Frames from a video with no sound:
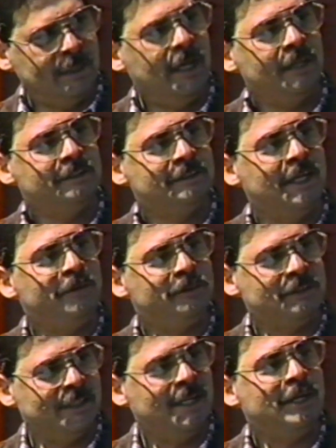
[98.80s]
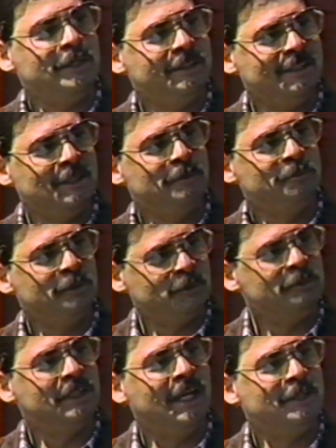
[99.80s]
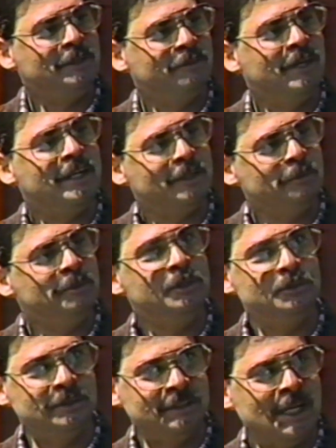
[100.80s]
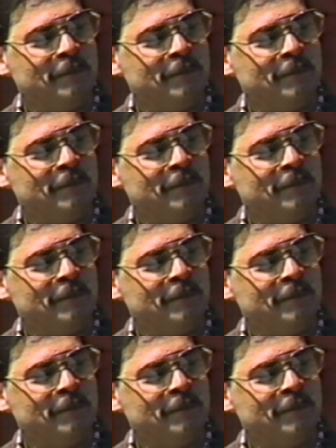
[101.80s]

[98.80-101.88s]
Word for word: I'll just have to sit down and tell him what it was like to ride a caboose and take